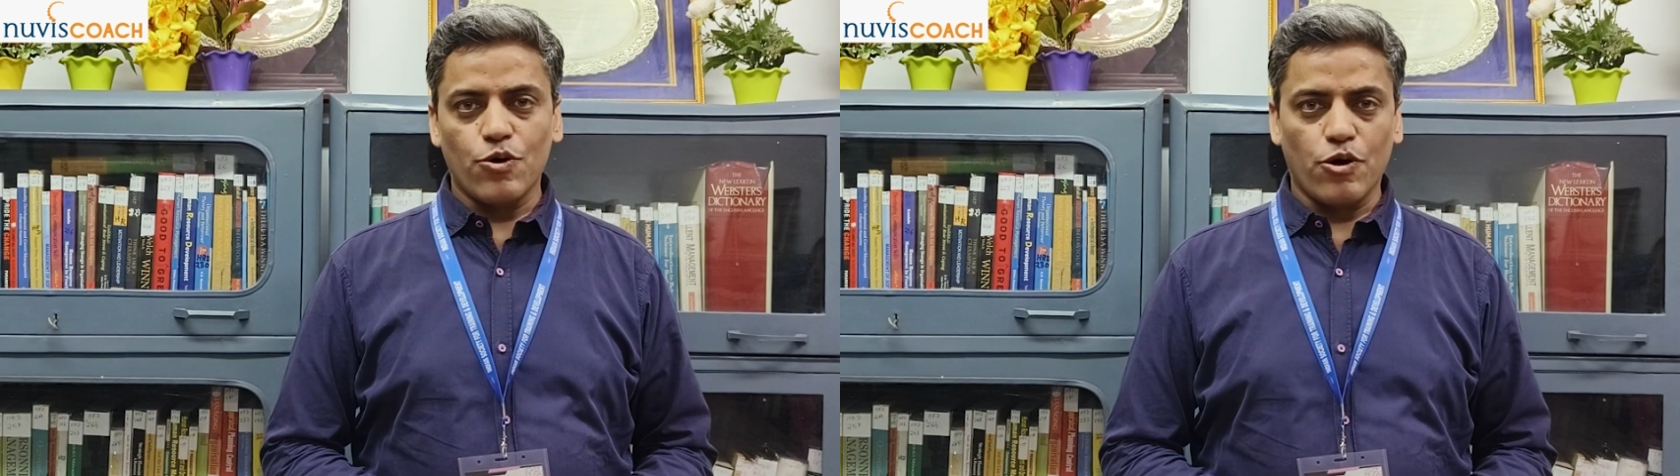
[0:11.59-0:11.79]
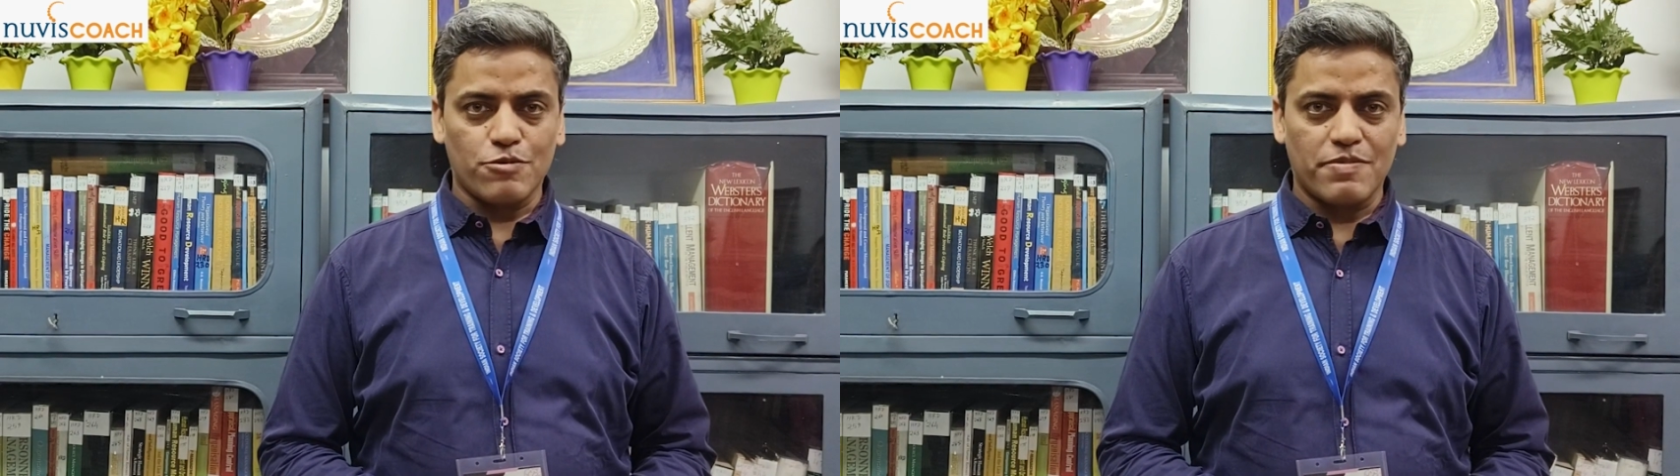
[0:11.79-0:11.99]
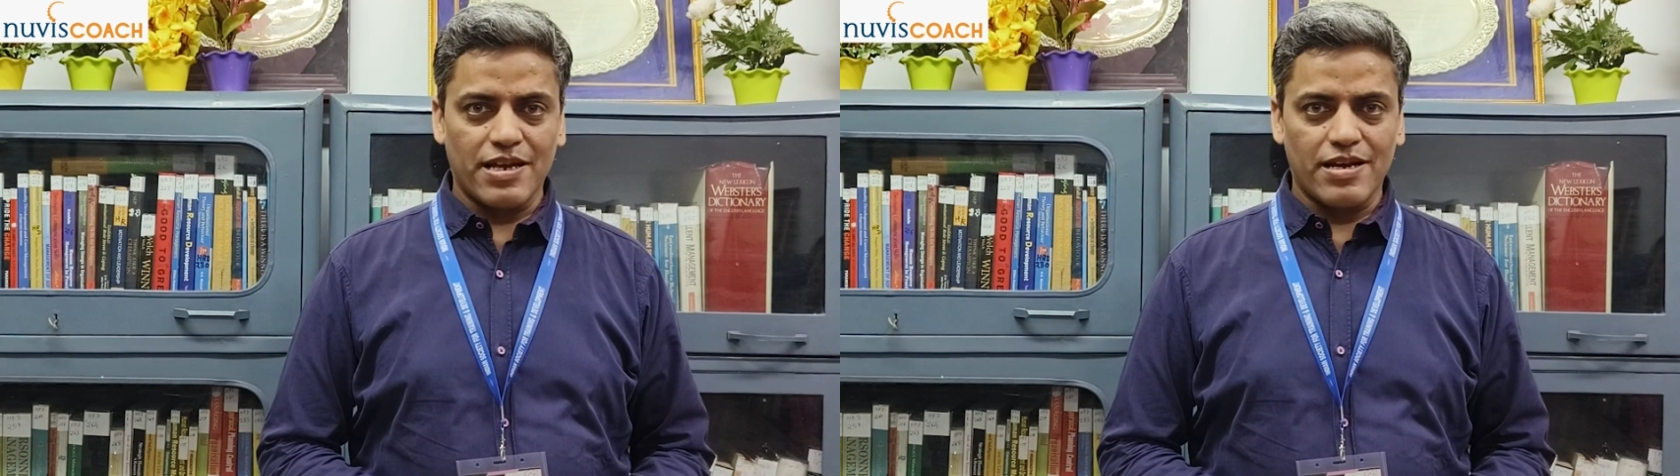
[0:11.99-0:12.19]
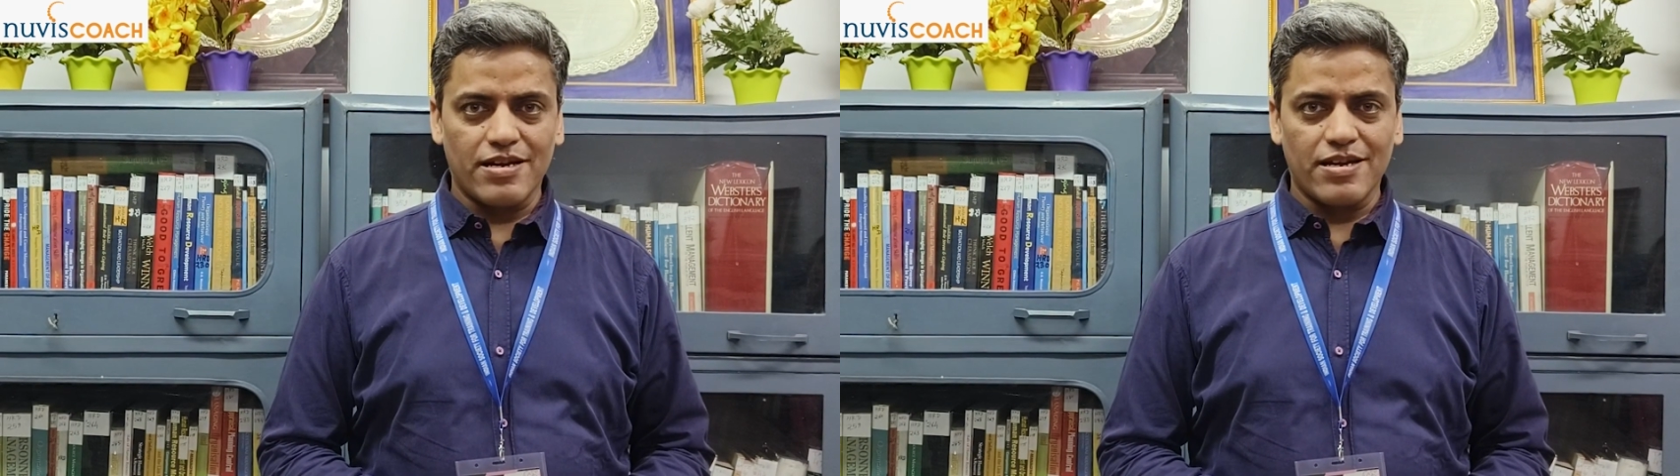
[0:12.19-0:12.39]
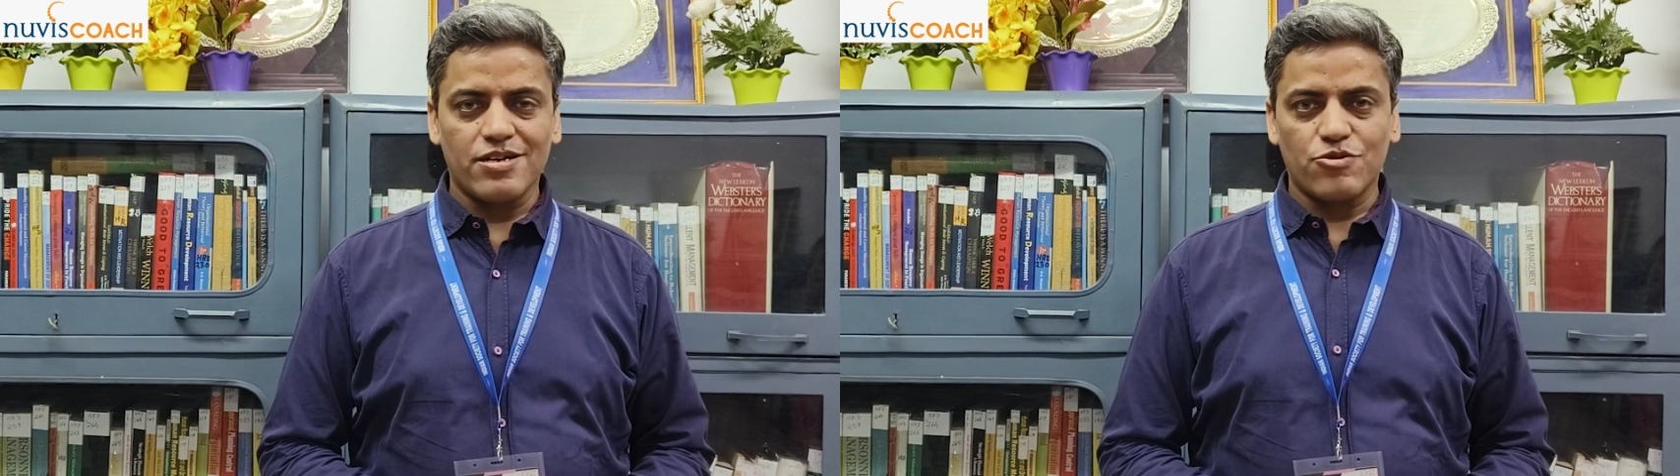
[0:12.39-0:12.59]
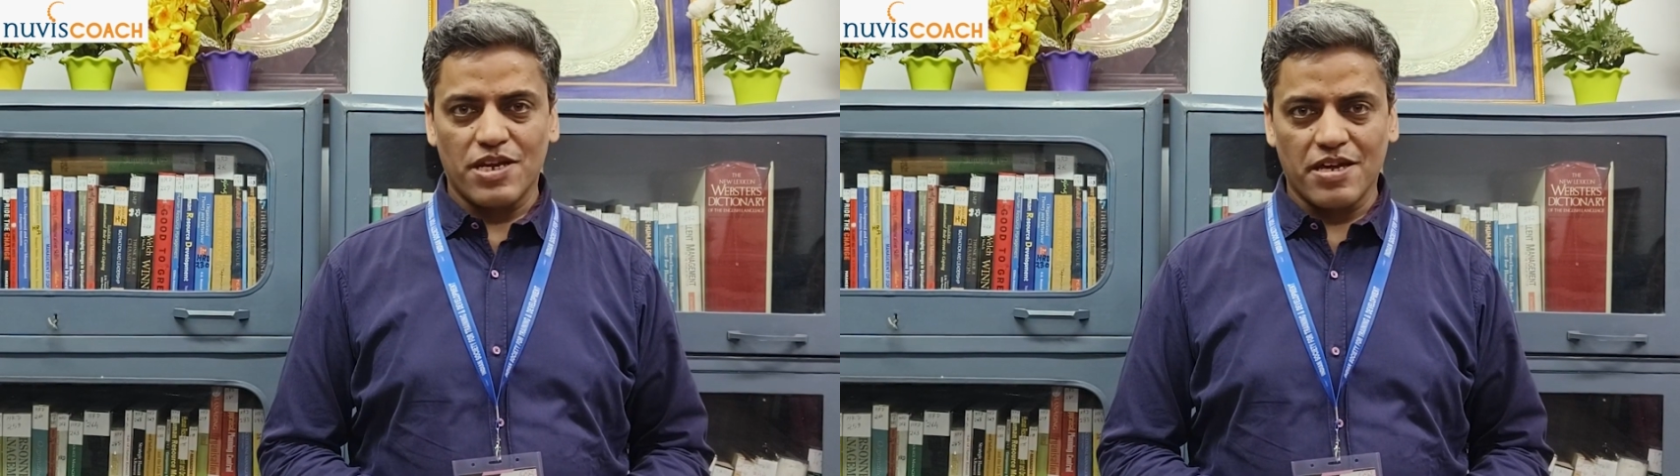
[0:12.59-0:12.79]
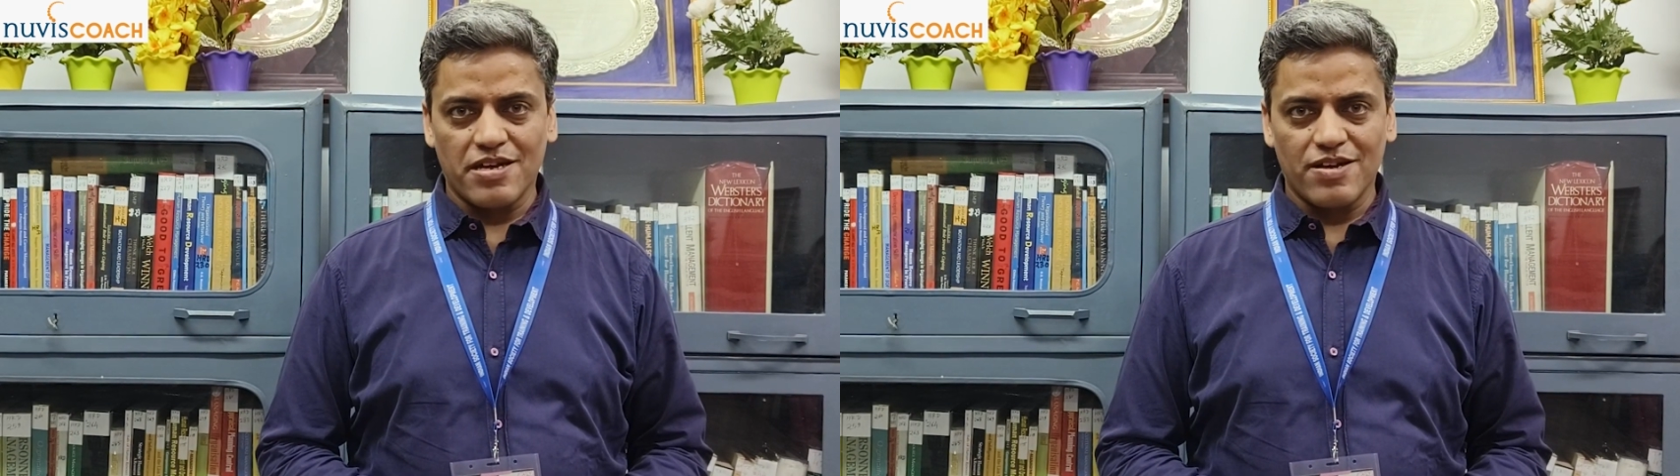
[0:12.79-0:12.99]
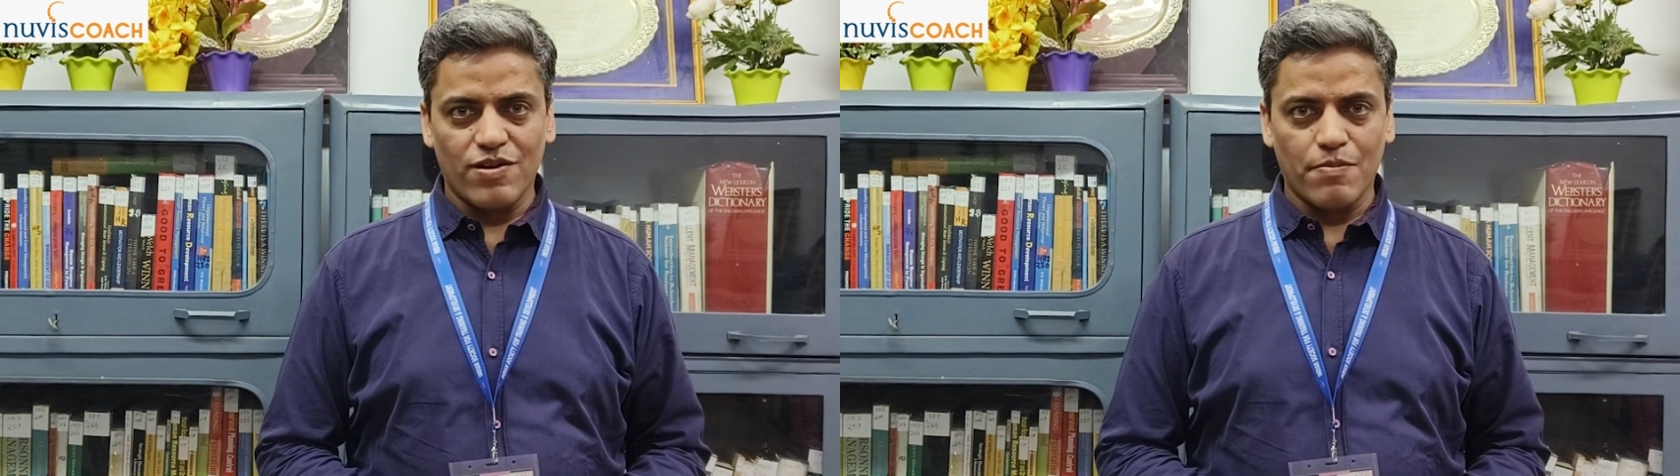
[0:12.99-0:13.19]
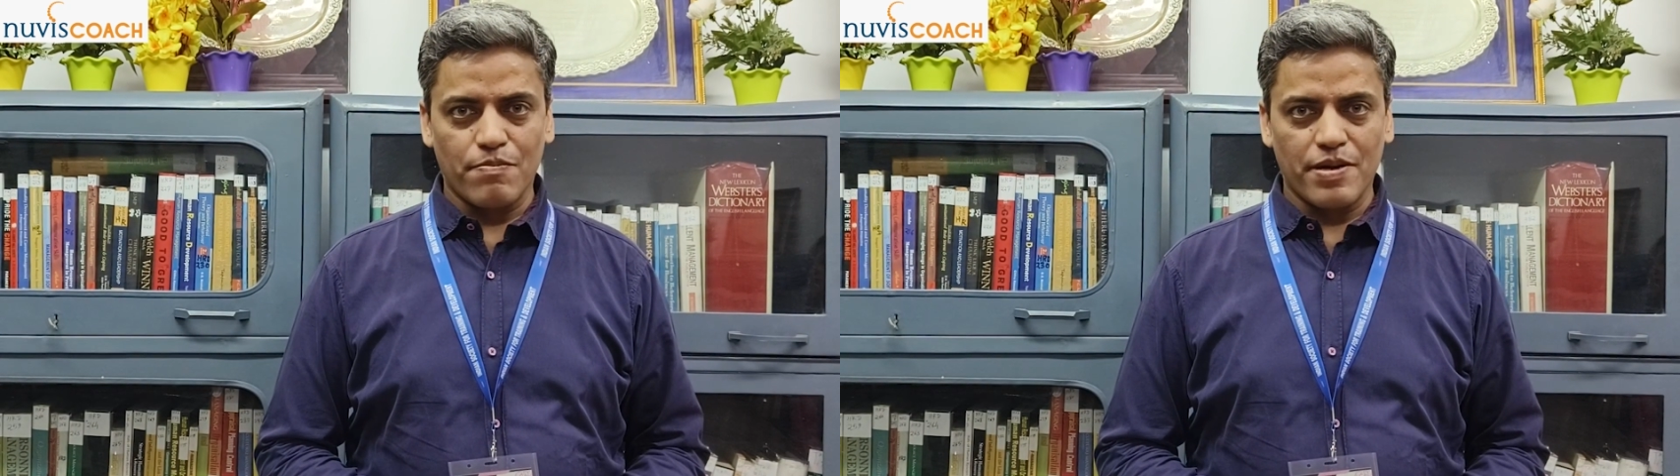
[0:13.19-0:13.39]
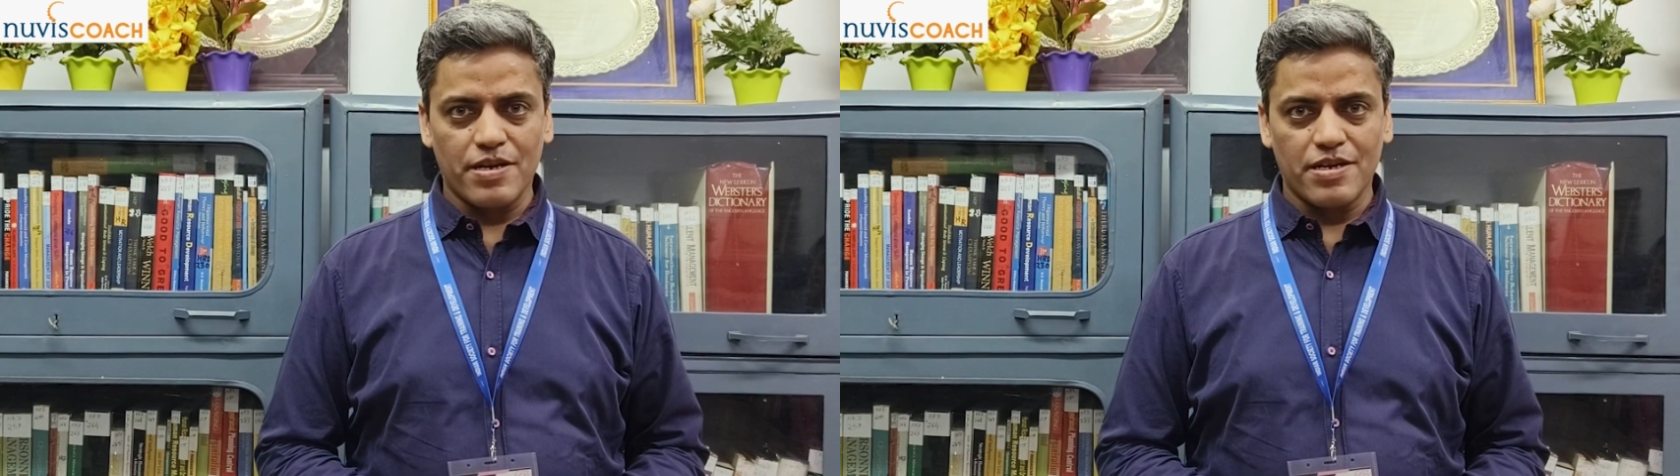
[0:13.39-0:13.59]
hospitality and training and
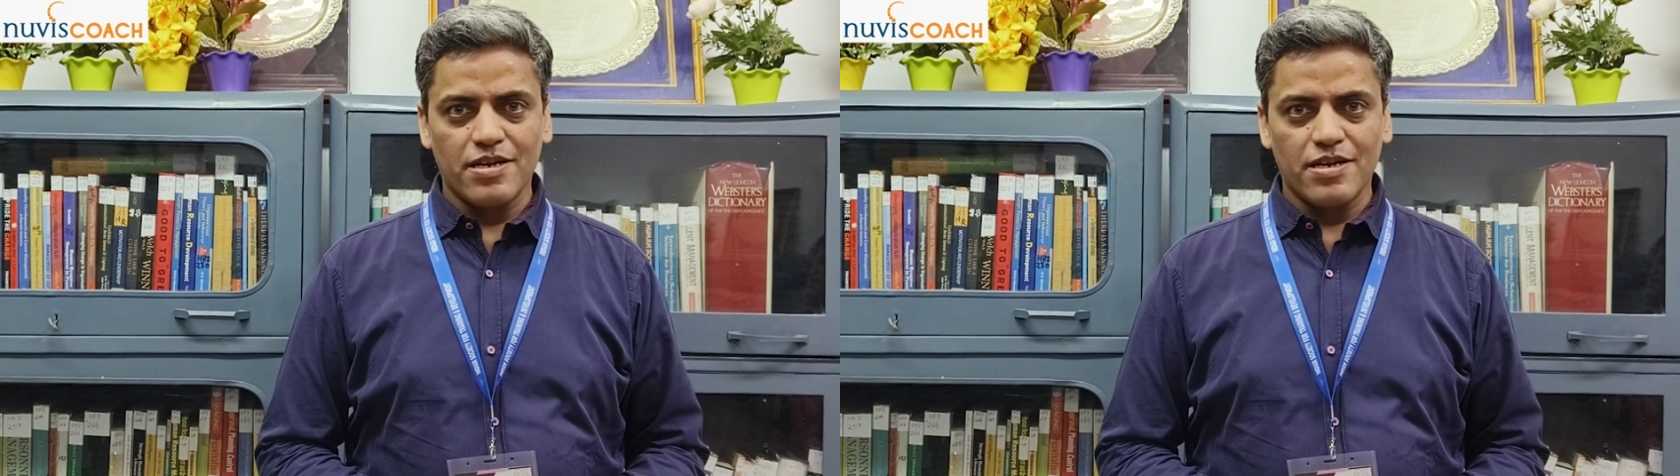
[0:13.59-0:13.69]
development.